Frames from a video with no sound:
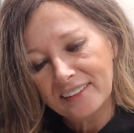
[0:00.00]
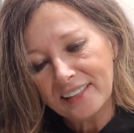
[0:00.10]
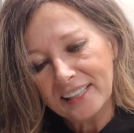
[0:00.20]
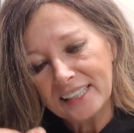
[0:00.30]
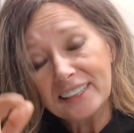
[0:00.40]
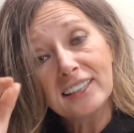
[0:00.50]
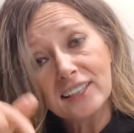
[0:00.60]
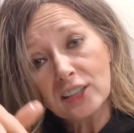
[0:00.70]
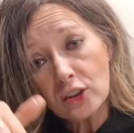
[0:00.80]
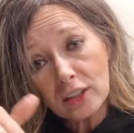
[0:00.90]
And I did an
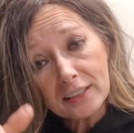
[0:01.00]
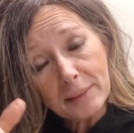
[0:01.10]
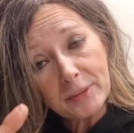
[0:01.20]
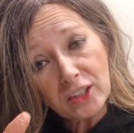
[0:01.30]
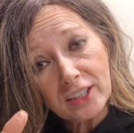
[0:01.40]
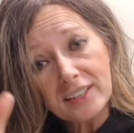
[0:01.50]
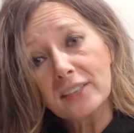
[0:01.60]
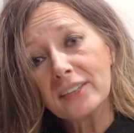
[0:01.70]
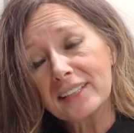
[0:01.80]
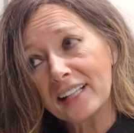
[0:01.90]
internal temperature,
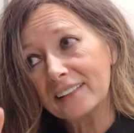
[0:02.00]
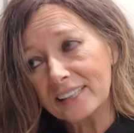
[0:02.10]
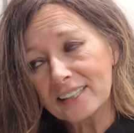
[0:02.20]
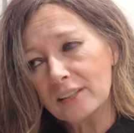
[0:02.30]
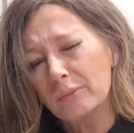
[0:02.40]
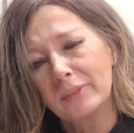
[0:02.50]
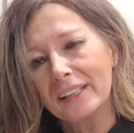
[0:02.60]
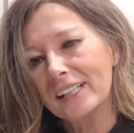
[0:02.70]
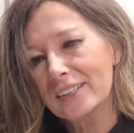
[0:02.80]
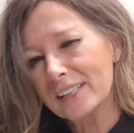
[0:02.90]
so it's at least, well,
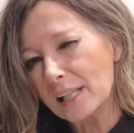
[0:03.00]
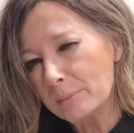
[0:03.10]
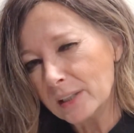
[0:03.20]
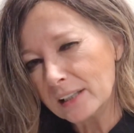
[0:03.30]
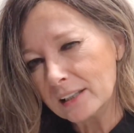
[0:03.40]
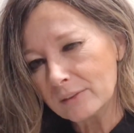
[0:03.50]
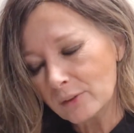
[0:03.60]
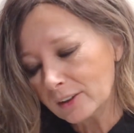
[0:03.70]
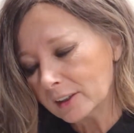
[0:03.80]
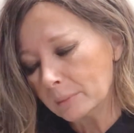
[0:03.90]
actually I put it in
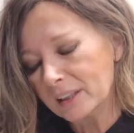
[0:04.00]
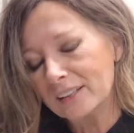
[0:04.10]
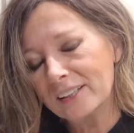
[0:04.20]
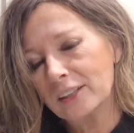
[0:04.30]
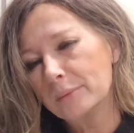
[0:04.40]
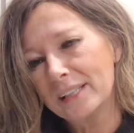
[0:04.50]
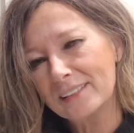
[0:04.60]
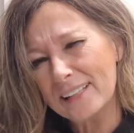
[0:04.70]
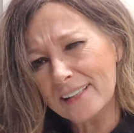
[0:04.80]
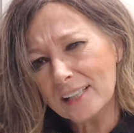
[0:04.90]
for a little bit longer
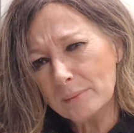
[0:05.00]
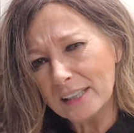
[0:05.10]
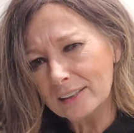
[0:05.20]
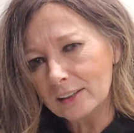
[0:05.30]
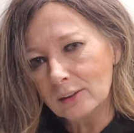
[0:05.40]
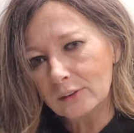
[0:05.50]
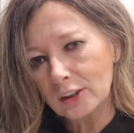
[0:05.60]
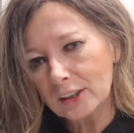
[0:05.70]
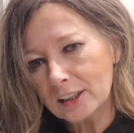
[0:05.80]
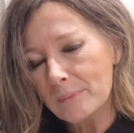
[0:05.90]
because I like mine a little
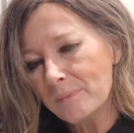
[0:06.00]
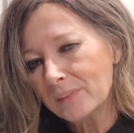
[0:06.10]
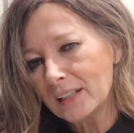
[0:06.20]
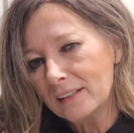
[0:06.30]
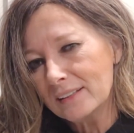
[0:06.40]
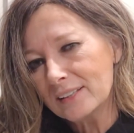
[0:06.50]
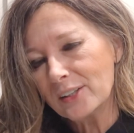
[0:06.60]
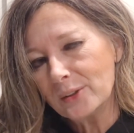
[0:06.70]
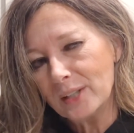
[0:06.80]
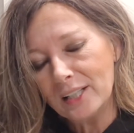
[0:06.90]
overcooked.
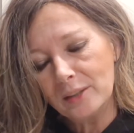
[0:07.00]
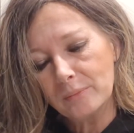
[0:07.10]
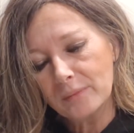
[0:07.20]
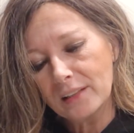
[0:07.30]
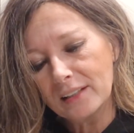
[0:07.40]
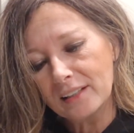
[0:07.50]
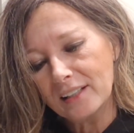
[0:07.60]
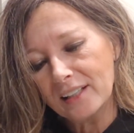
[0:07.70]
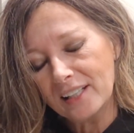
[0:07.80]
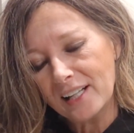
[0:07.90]
So
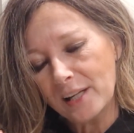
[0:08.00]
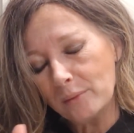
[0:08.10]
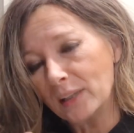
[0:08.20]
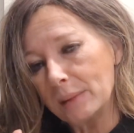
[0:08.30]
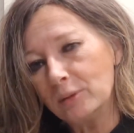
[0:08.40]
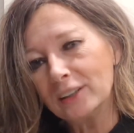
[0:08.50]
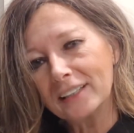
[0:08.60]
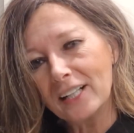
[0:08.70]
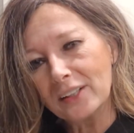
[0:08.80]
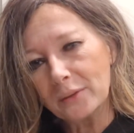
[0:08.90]
when I pulled
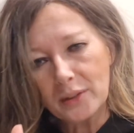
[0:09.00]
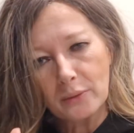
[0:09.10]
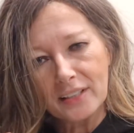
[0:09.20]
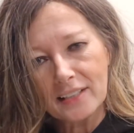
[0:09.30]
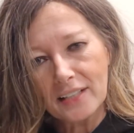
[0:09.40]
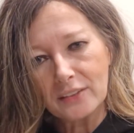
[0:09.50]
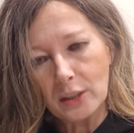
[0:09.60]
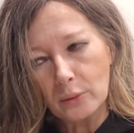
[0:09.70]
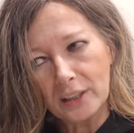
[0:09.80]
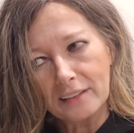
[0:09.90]
it out, it was
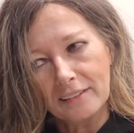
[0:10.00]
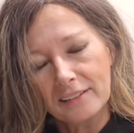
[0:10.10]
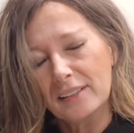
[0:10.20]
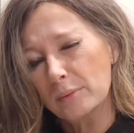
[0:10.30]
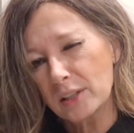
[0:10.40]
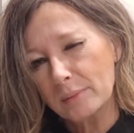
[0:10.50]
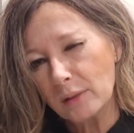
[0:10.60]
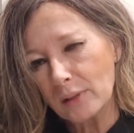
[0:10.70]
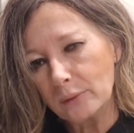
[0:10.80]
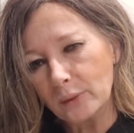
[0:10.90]
171. It's supposed to be
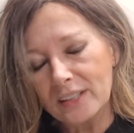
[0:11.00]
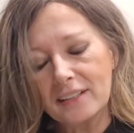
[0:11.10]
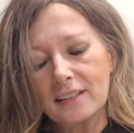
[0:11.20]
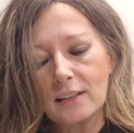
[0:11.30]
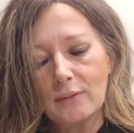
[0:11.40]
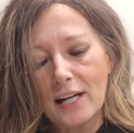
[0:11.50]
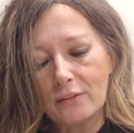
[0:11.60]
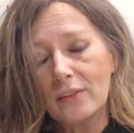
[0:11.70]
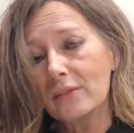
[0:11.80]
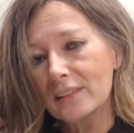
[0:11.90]
around 165,
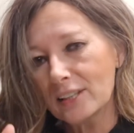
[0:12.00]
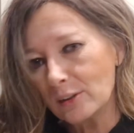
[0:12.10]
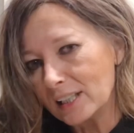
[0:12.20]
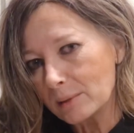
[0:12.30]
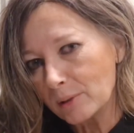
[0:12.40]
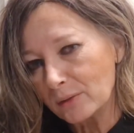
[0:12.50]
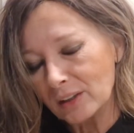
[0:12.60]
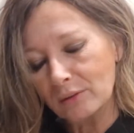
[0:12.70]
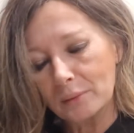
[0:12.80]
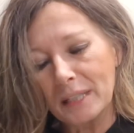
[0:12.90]
so it's
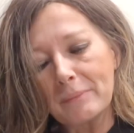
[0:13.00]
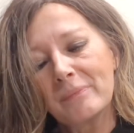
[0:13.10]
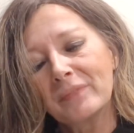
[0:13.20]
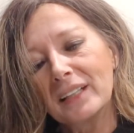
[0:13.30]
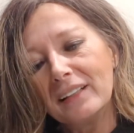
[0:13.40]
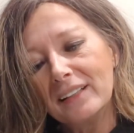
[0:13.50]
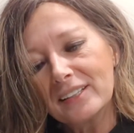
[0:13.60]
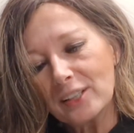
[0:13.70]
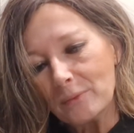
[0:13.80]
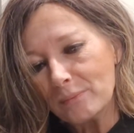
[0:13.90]
perfect for me.
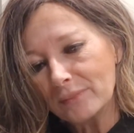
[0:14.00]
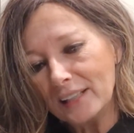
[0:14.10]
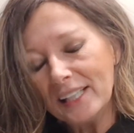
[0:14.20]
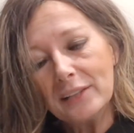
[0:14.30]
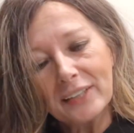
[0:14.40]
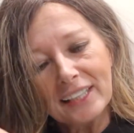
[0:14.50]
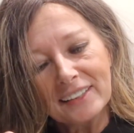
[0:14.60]
So anyway,